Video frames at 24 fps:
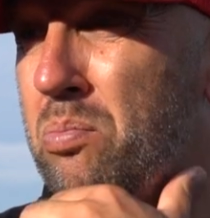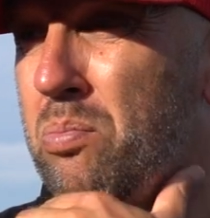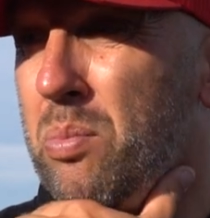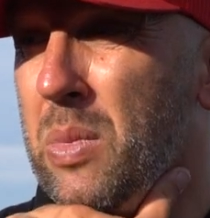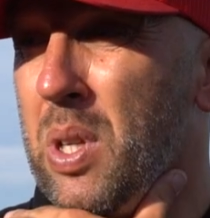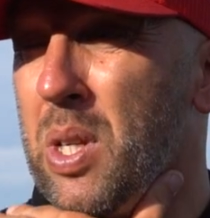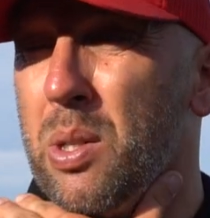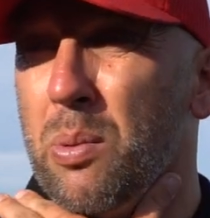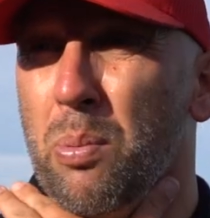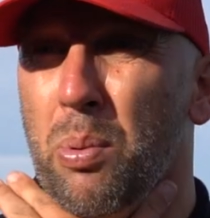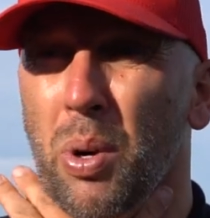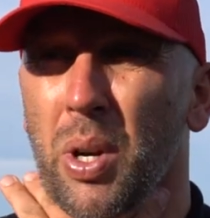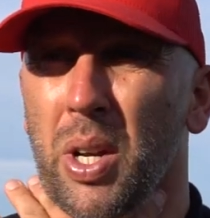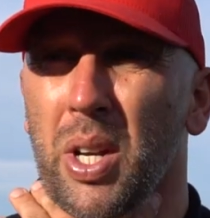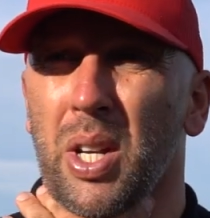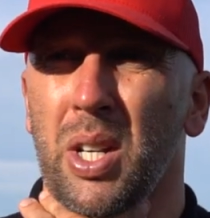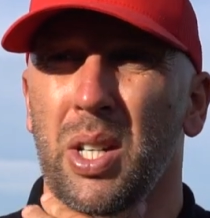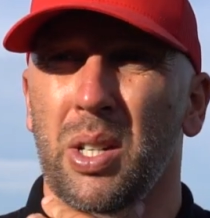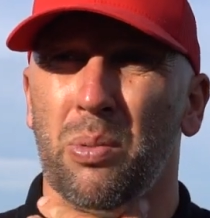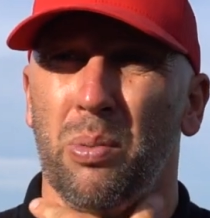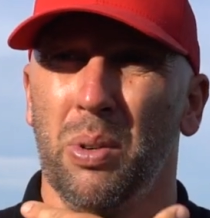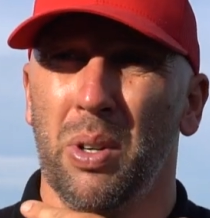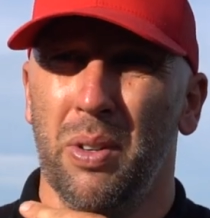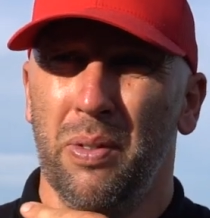
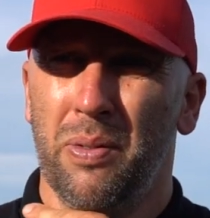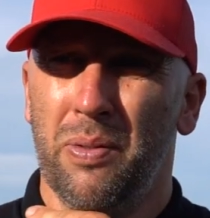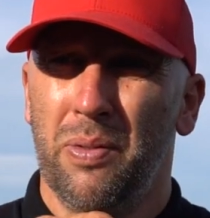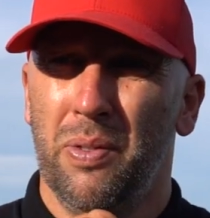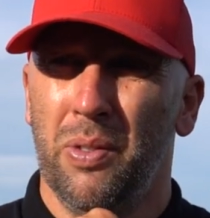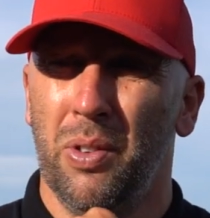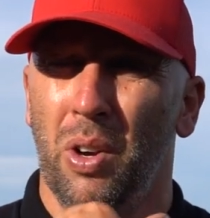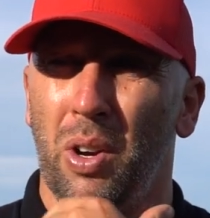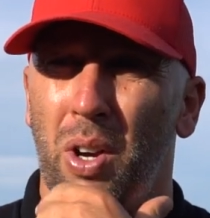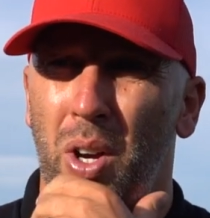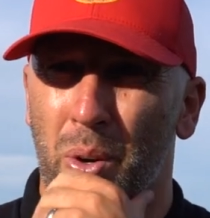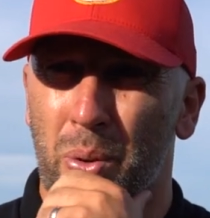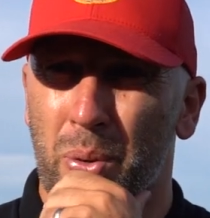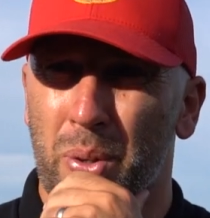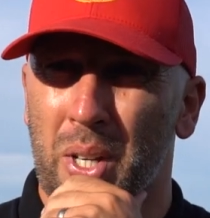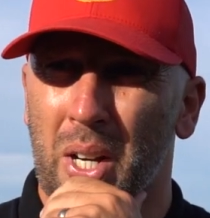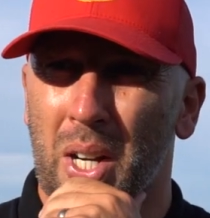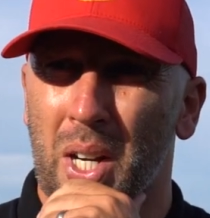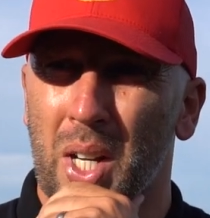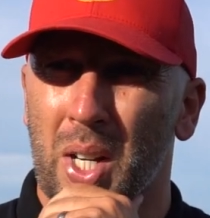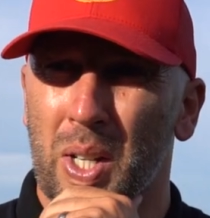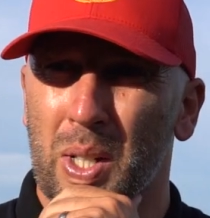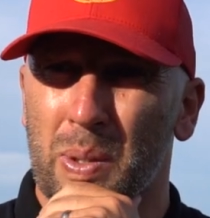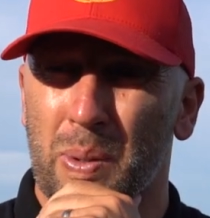disappointed with not holding
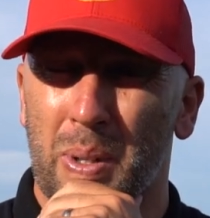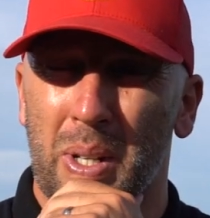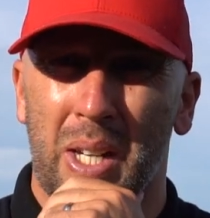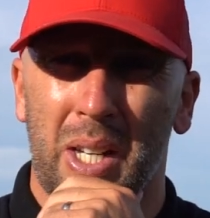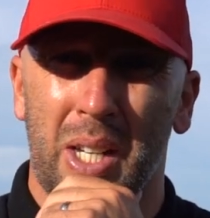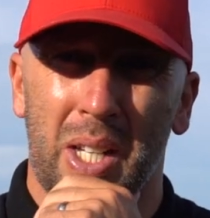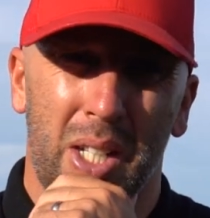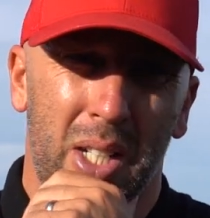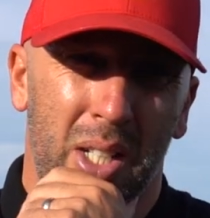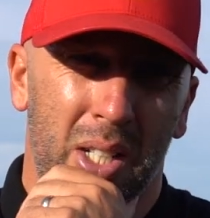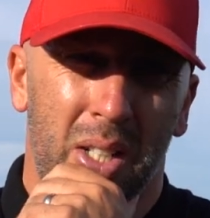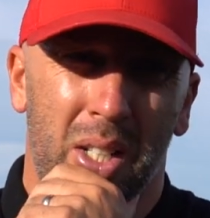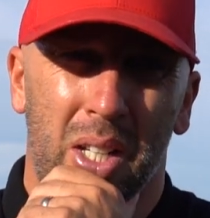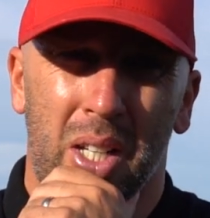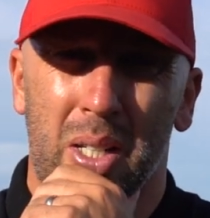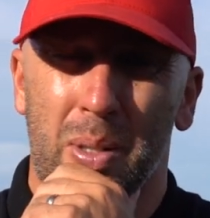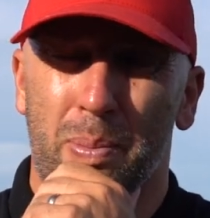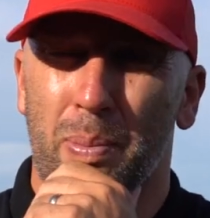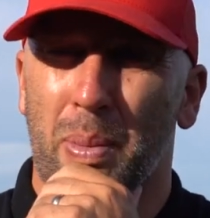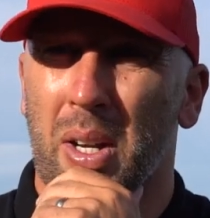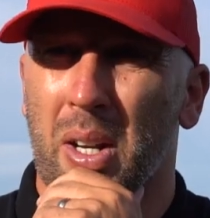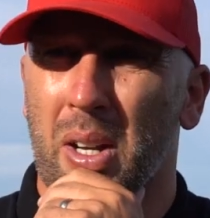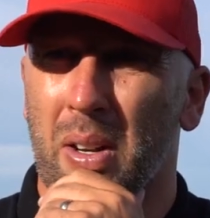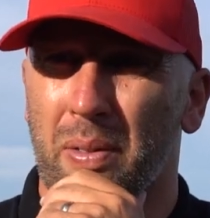it last week, and
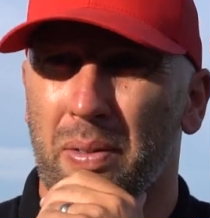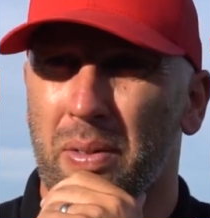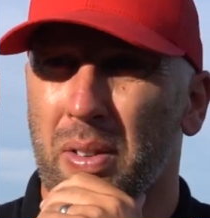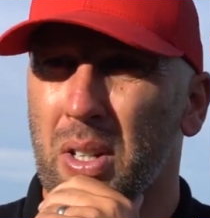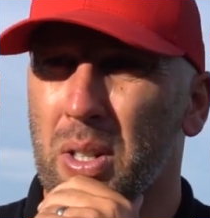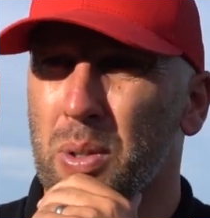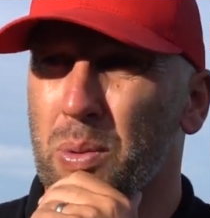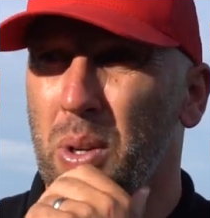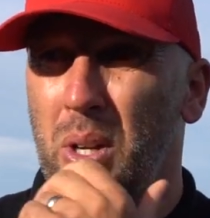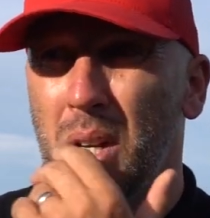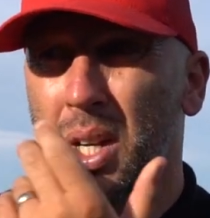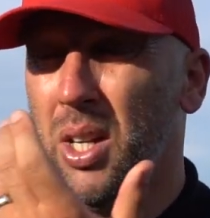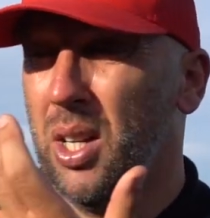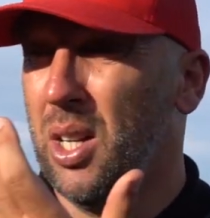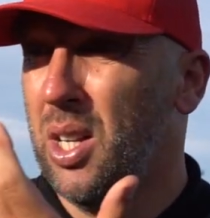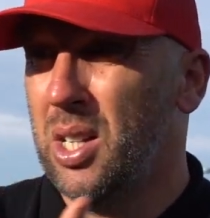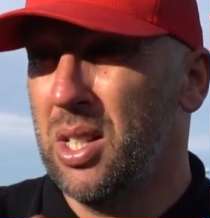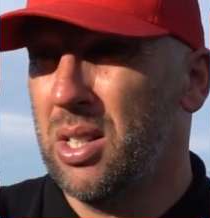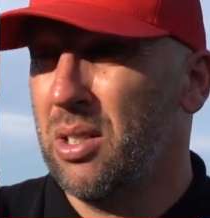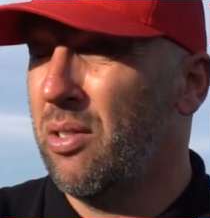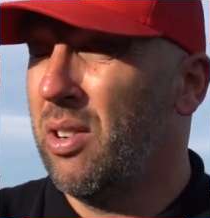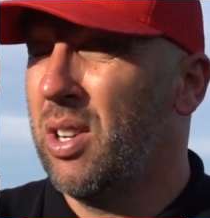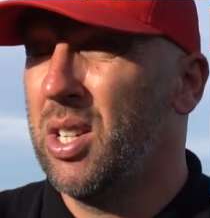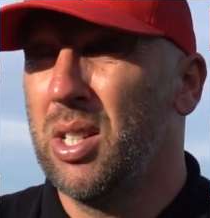he's made up for this week, and
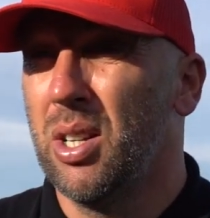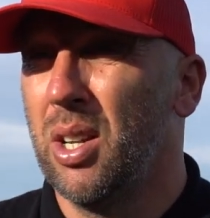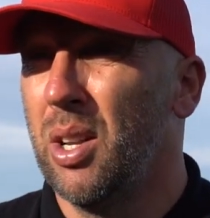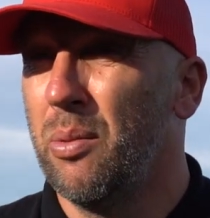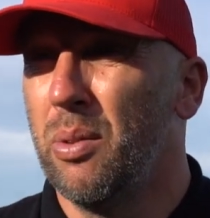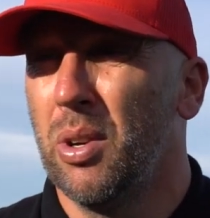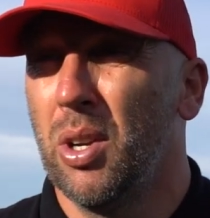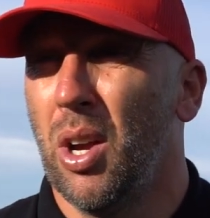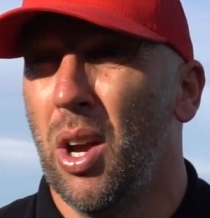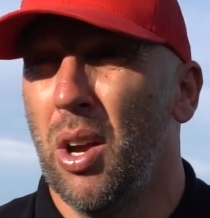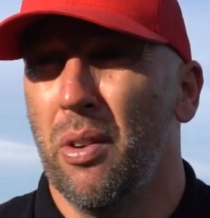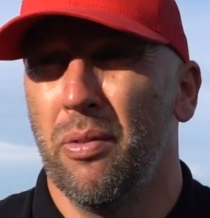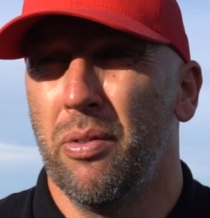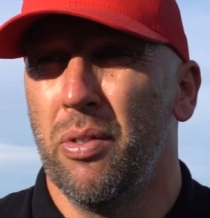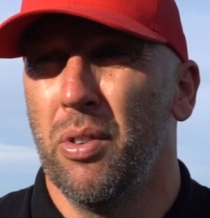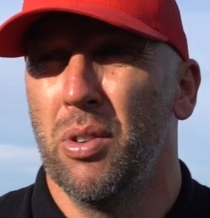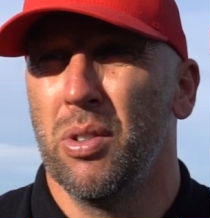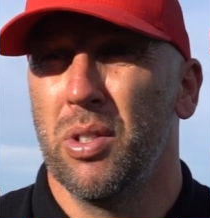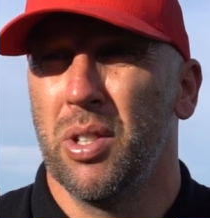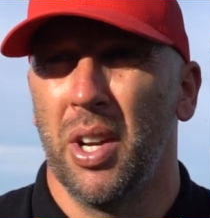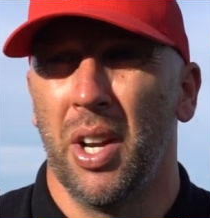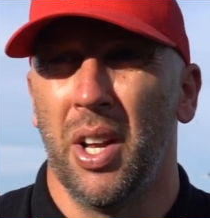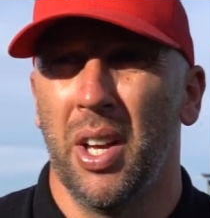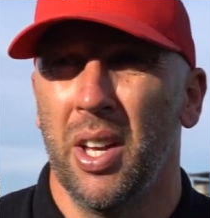he's the reason that we're going
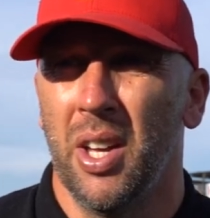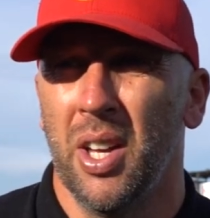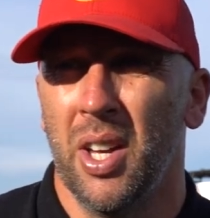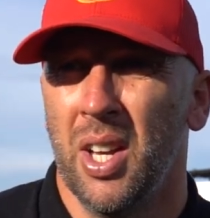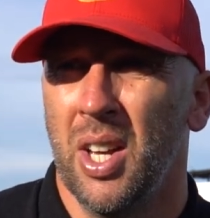through today.